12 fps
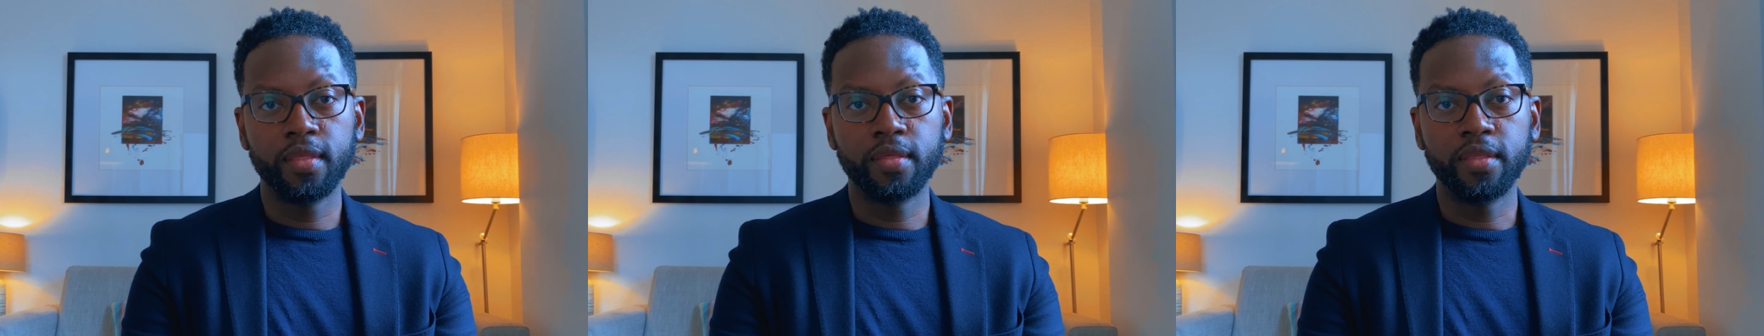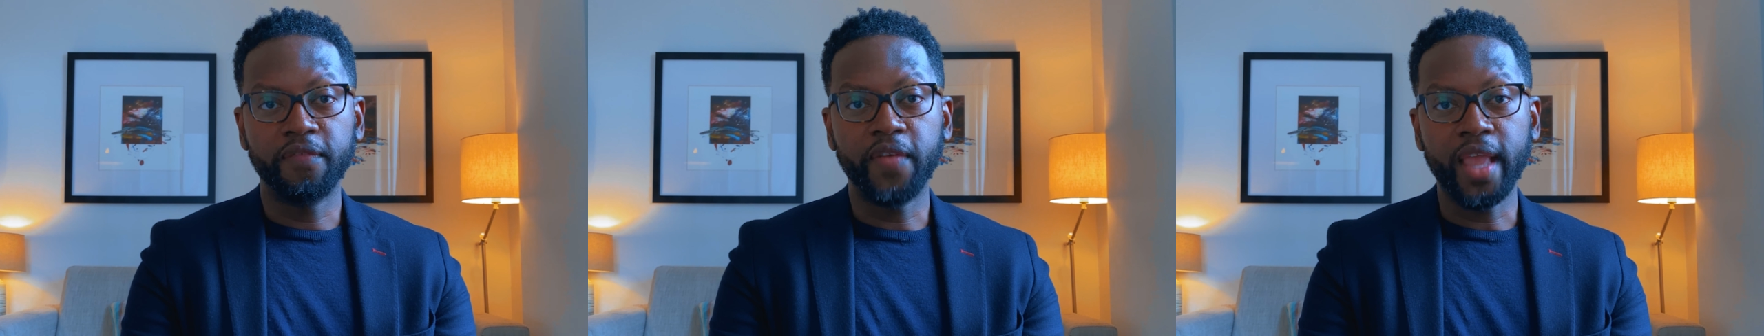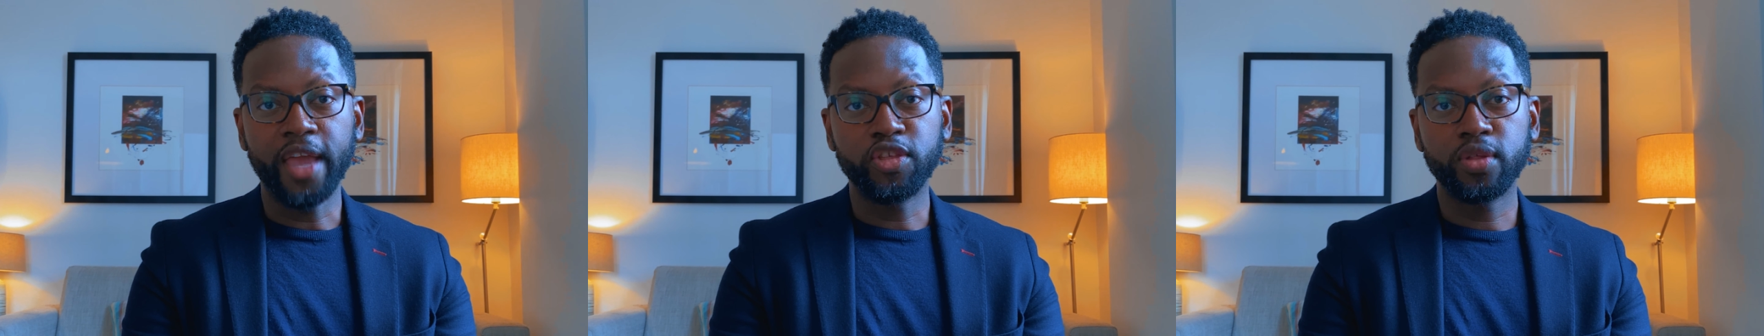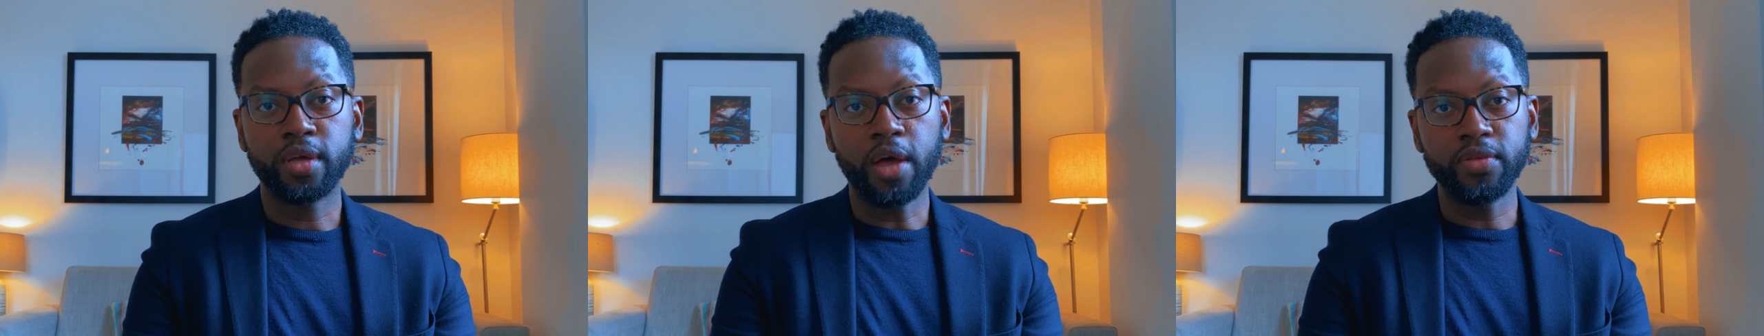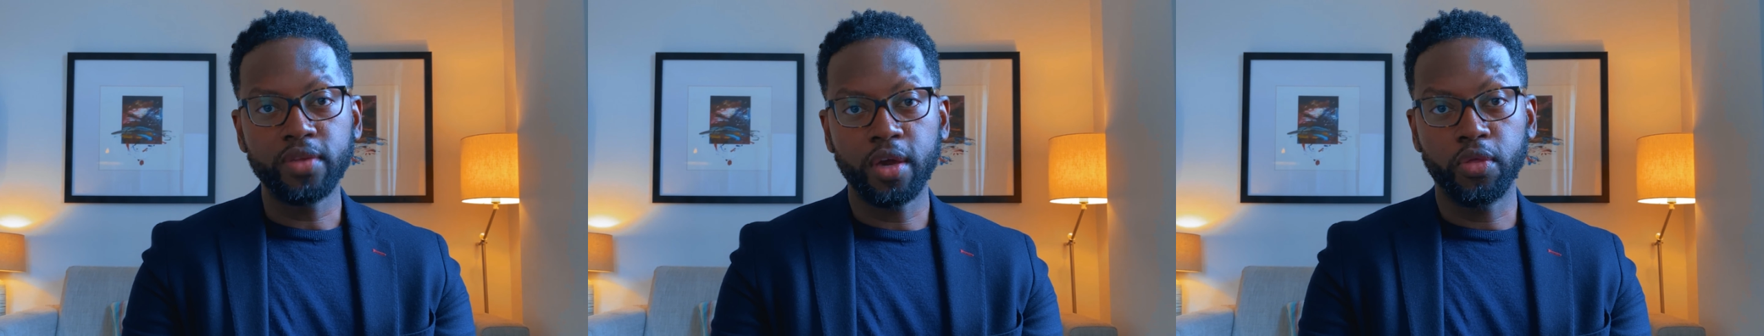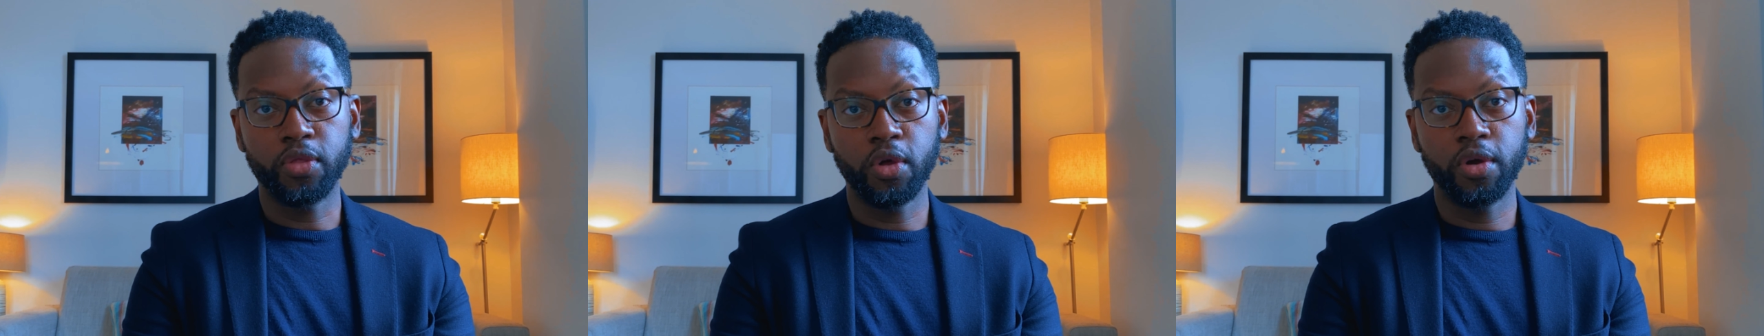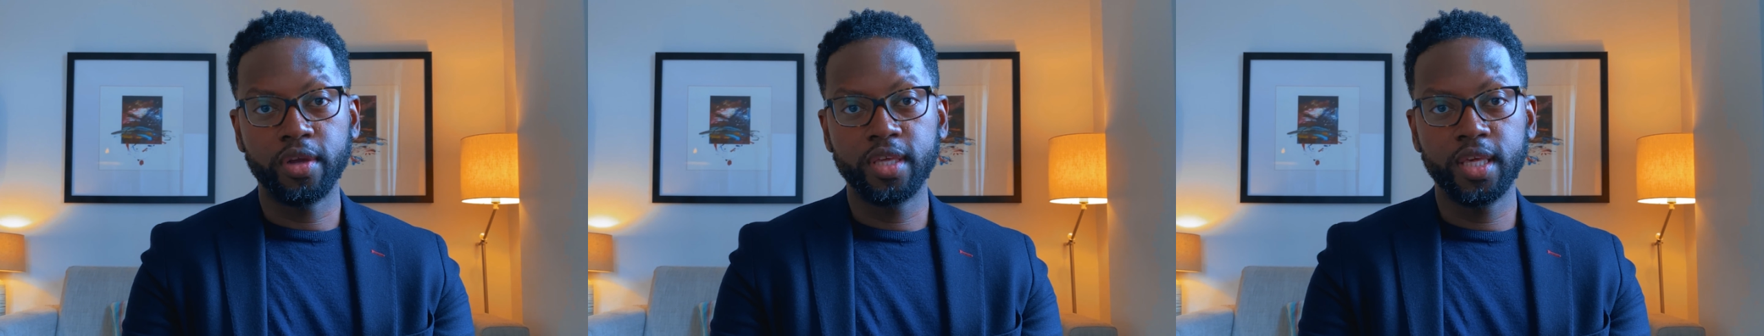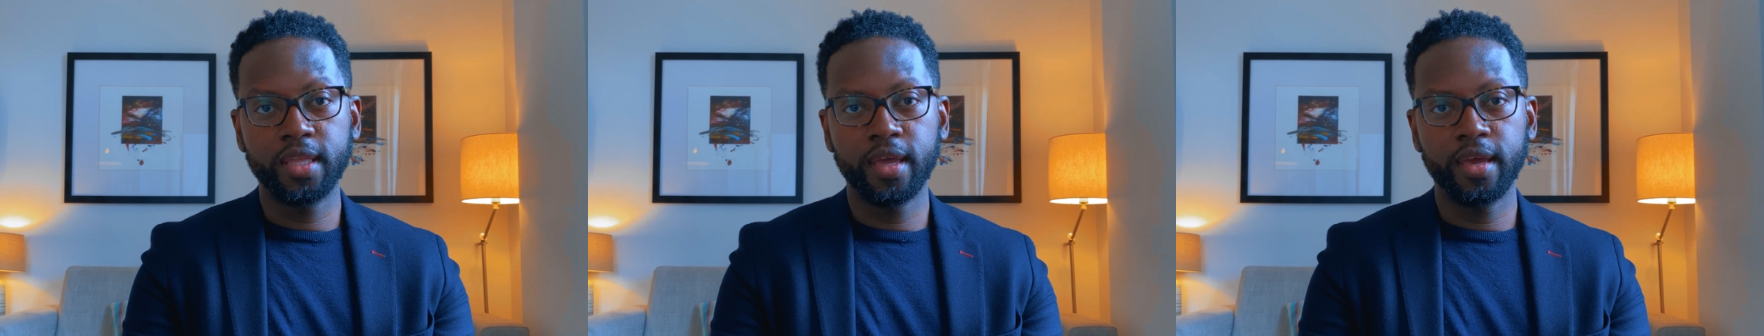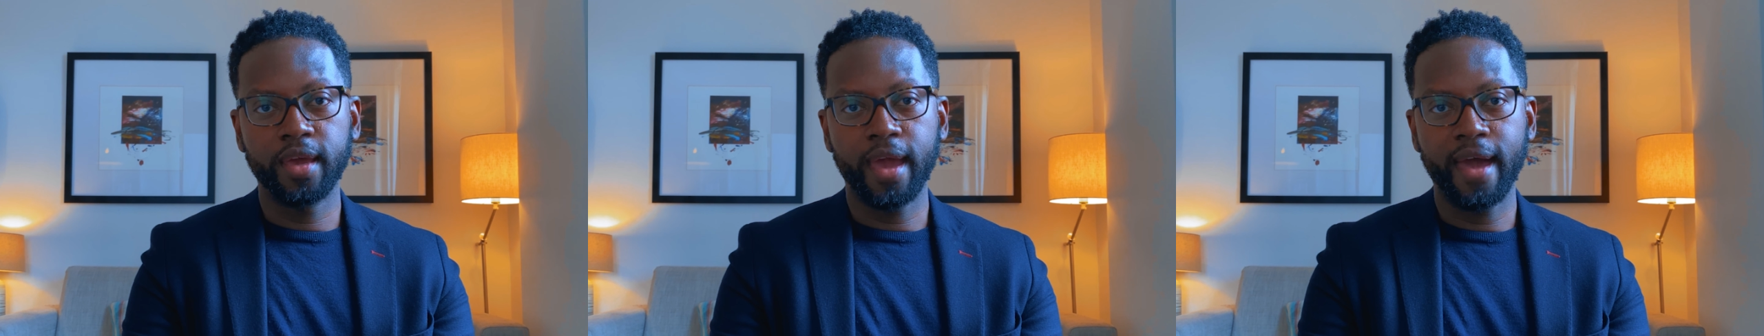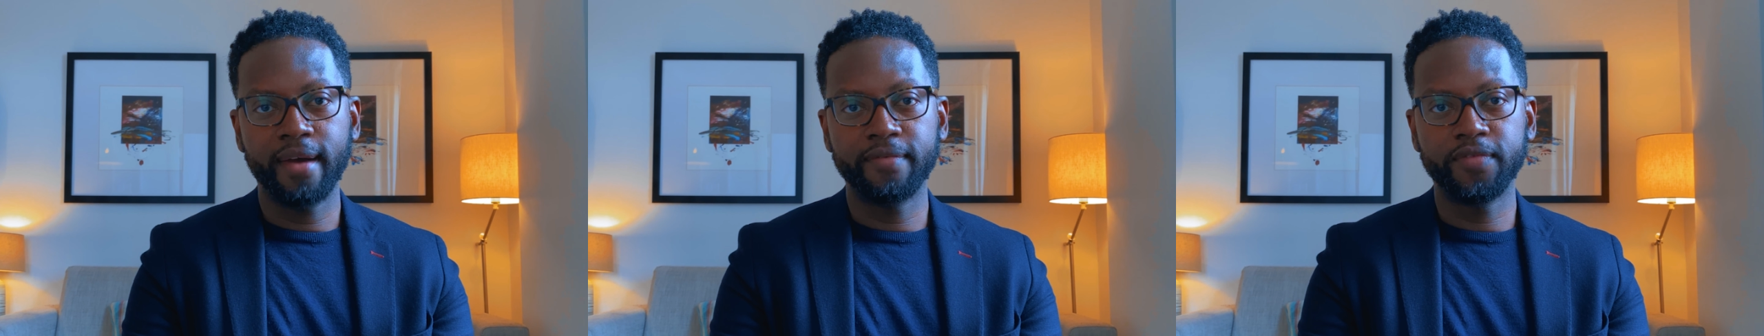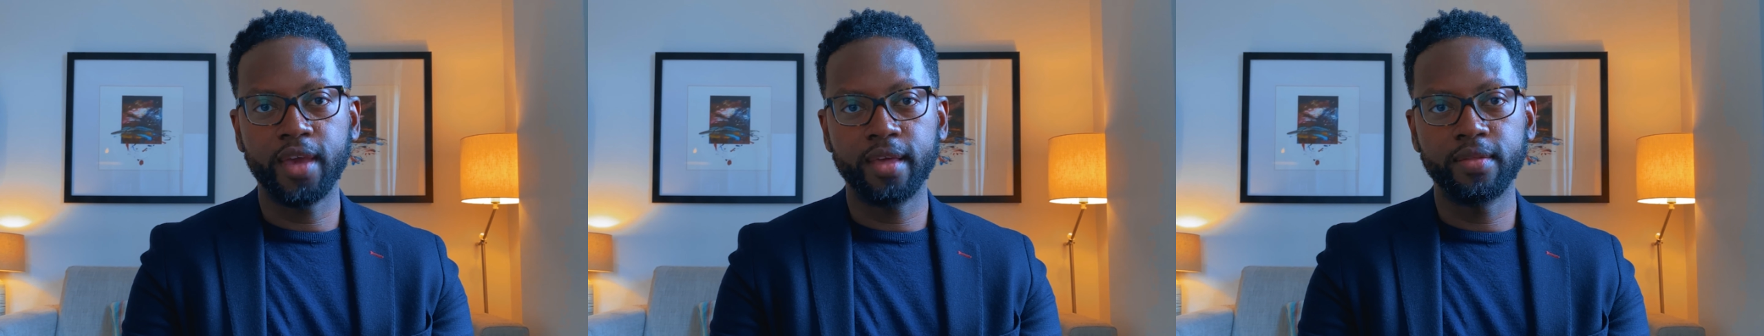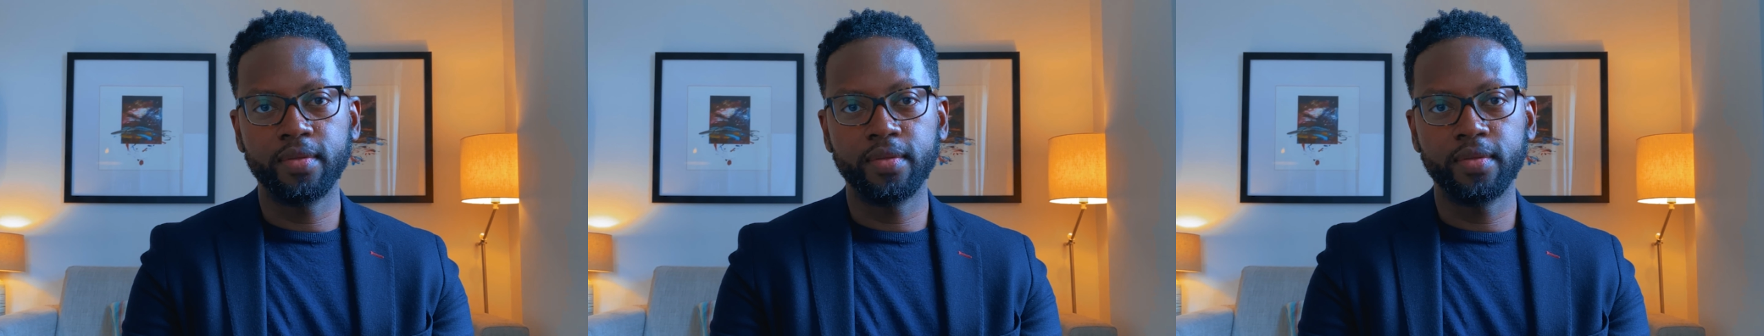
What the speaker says: The Financial Conduct Authority, they have done